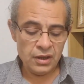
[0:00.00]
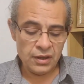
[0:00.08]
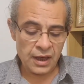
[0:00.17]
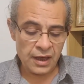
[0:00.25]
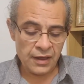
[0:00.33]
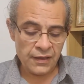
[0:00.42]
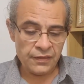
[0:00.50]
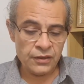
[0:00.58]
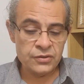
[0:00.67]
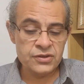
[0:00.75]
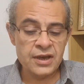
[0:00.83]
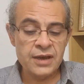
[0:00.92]

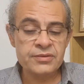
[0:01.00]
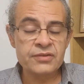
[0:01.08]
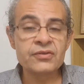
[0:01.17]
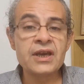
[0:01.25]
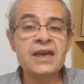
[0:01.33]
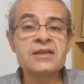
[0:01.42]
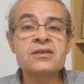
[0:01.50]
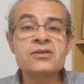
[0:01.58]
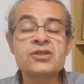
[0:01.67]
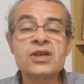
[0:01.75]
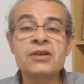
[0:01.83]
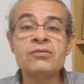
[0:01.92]
those types of cases
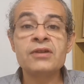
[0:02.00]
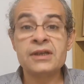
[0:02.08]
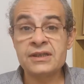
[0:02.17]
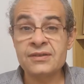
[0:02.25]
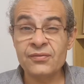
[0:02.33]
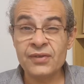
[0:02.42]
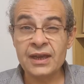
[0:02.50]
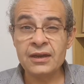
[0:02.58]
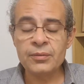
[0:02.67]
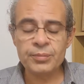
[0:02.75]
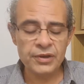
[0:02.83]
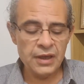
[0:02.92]
generally
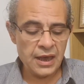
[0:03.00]
develop